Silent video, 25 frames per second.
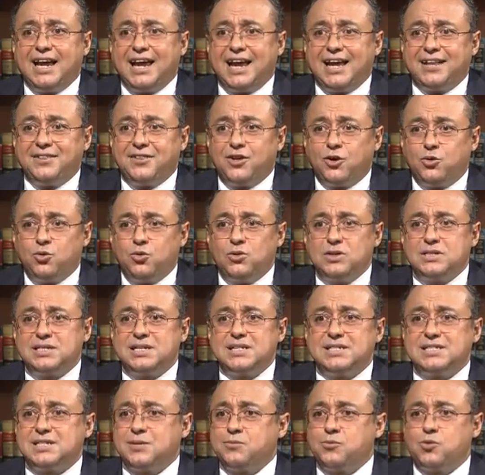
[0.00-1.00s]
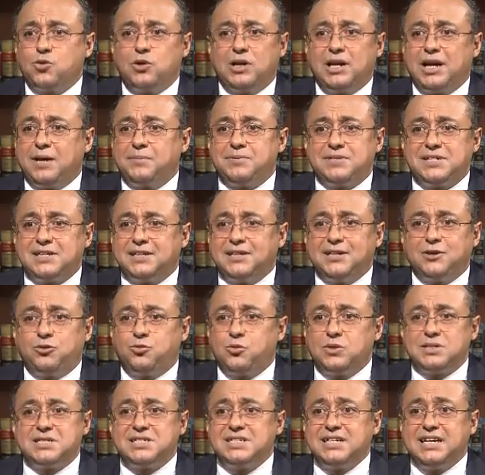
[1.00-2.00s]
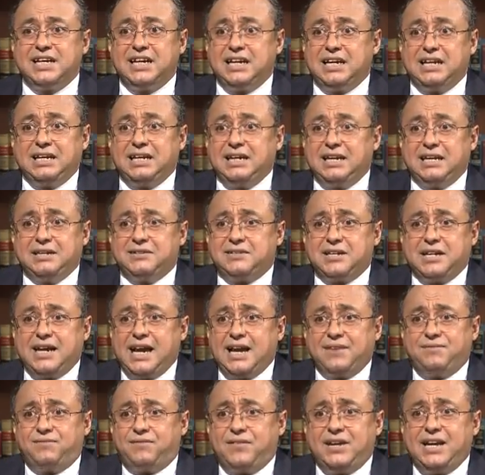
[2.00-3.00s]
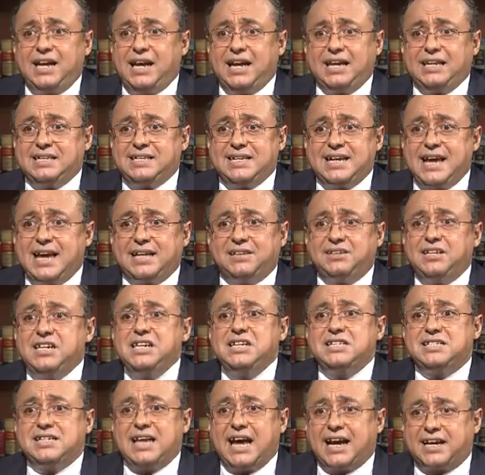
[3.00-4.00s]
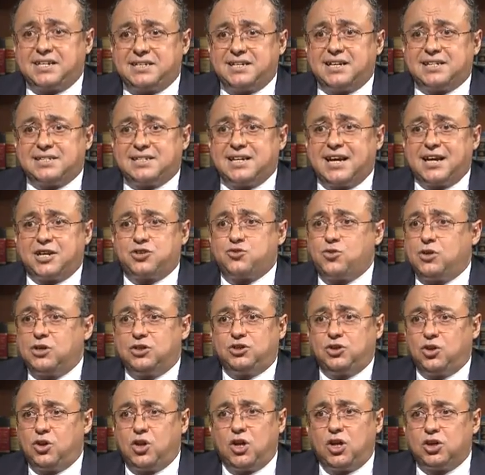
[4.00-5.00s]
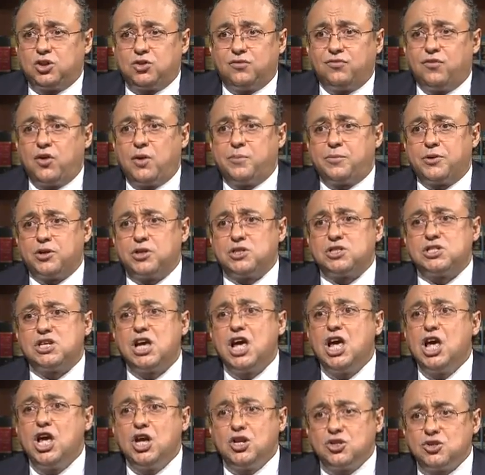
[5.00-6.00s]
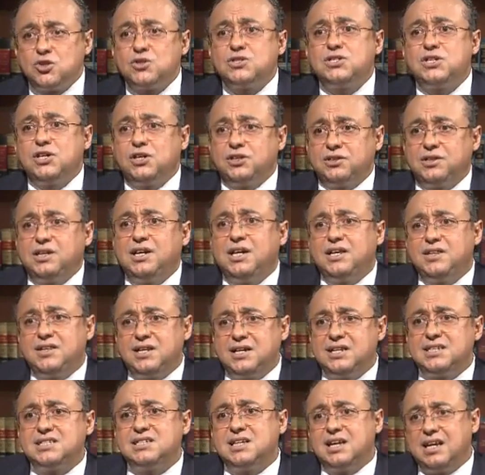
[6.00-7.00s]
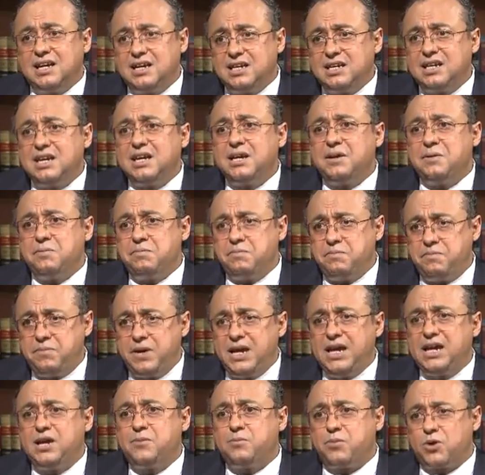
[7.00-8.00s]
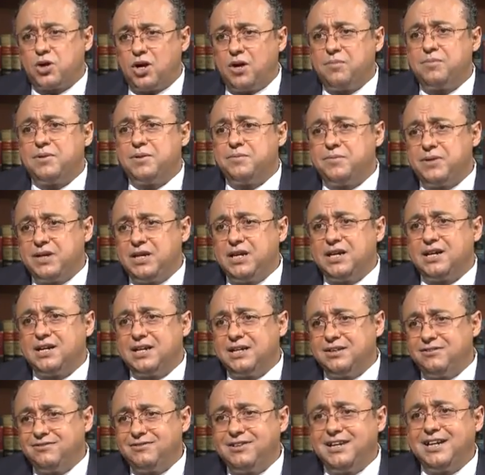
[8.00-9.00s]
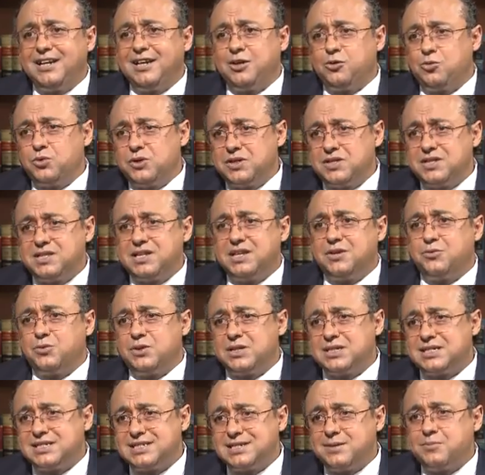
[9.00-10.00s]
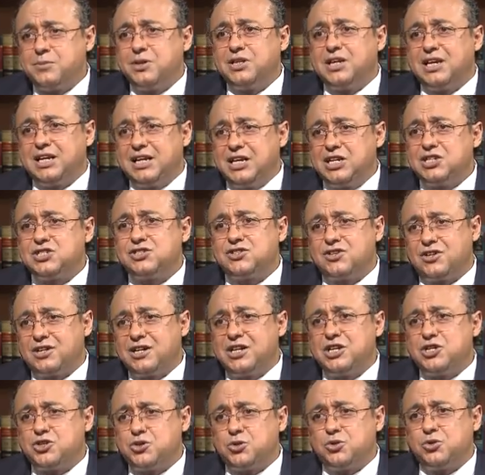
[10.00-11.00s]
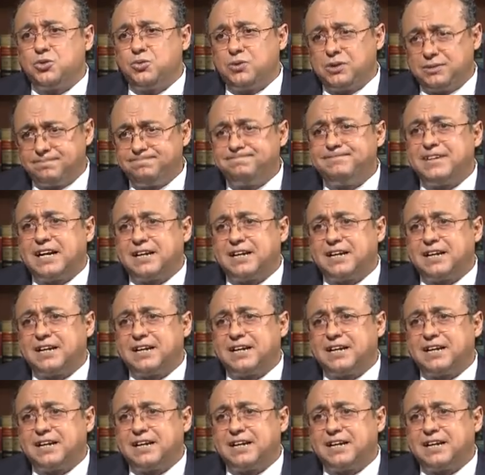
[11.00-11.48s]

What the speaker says: and the whole system collapsed, they had easy access actually to a lot of weapons. So certainly there is a big problem here in dealing with the Middle Eastern issue. Do